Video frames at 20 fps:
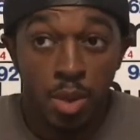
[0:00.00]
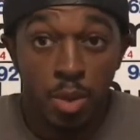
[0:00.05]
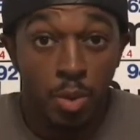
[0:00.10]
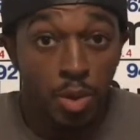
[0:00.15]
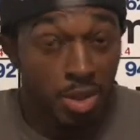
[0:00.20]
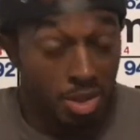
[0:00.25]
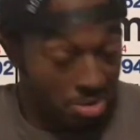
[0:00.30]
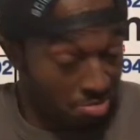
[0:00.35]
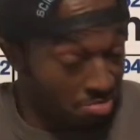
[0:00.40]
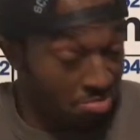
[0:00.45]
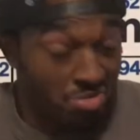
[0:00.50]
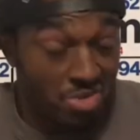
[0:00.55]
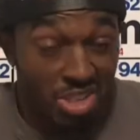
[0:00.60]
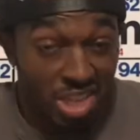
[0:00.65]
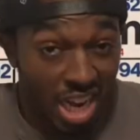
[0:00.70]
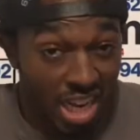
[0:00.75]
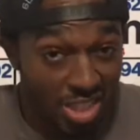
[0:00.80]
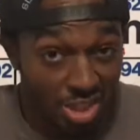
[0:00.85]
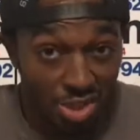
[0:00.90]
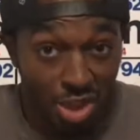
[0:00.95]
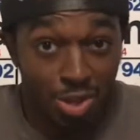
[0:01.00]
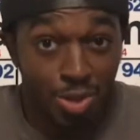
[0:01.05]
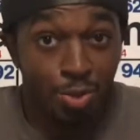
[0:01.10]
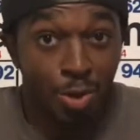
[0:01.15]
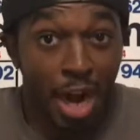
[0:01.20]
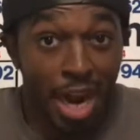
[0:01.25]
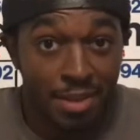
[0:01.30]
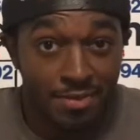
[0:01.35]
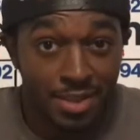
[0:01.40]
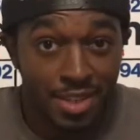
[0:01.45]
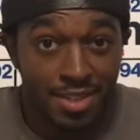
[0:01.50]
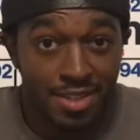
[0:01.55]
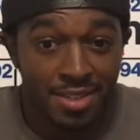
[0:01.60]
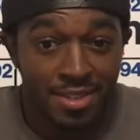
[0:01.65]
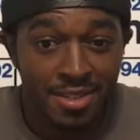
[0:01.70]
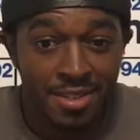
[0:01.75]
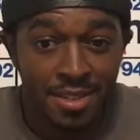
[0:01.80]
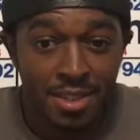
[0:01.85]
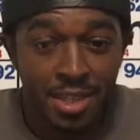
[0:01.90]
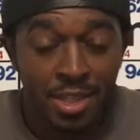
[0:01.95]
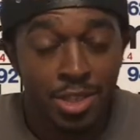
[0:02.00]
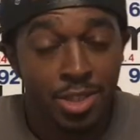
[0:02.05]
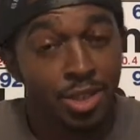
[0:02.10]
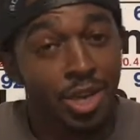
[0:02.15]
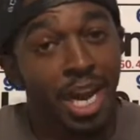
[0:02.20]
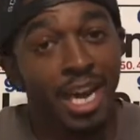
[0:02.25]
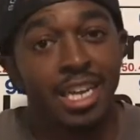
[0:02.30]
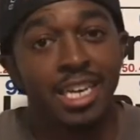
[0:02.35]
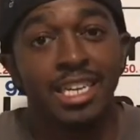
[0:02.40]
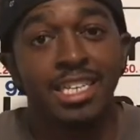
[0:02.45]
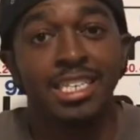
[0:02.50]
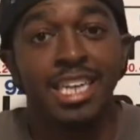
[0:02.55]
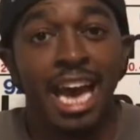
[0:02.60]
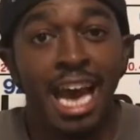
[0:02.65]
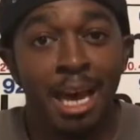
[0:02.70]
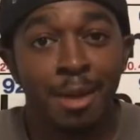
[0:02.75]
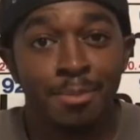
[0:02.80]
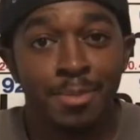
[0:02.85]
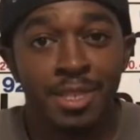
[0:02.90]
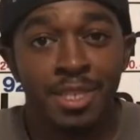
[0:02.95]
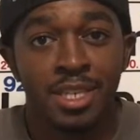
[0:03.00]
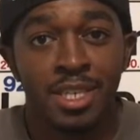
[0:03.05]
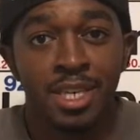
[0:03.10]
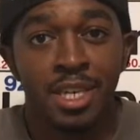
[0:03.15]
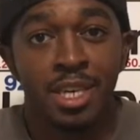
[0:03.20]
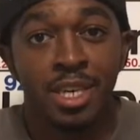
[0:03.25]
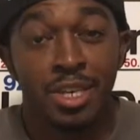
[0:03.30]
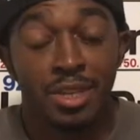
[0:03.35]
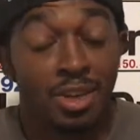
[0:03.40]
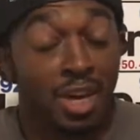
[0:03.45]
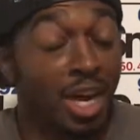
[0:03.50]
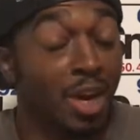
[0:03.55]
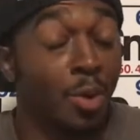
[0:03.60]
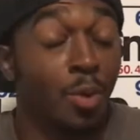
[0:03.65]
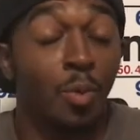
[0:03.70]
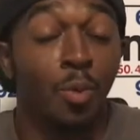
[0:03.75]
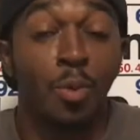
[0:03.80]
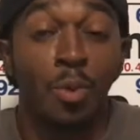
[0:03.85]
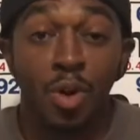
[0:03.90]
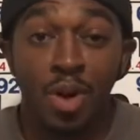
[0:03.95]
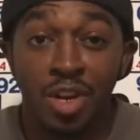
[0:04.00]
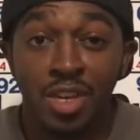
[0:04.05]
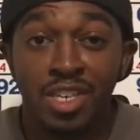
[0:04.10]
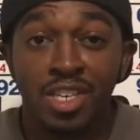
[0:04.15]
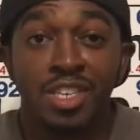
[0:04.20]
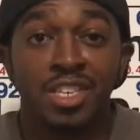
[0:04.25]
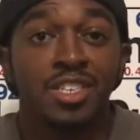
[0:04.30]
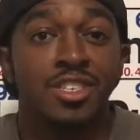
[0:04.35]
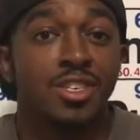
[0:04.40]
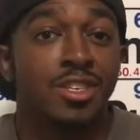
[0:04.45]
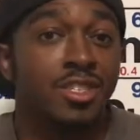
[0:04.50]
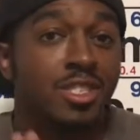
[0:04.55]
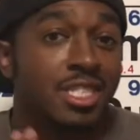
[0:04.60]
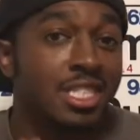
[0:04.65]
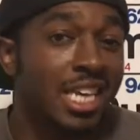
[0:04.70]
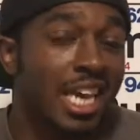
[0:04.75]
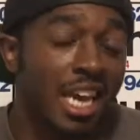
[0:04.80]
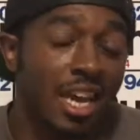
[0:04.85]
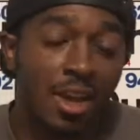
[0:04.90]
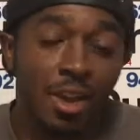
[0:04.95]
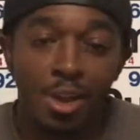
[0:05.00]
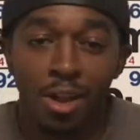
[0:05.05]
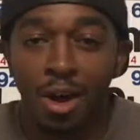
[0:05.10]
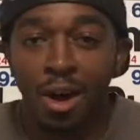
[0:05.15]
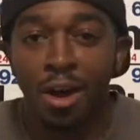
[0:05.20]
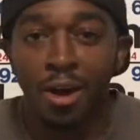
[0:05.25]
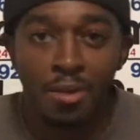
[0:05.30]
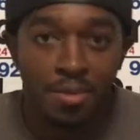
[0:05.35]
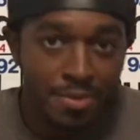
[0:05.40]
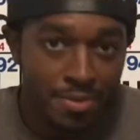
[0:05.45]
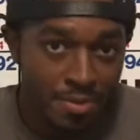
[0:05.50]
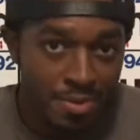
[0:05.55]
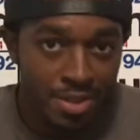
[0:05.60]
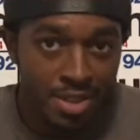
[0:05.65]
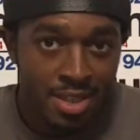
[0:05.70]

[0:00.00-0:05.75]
Well, you gotta start thriving. You gotta adapt. You gotta work your tail off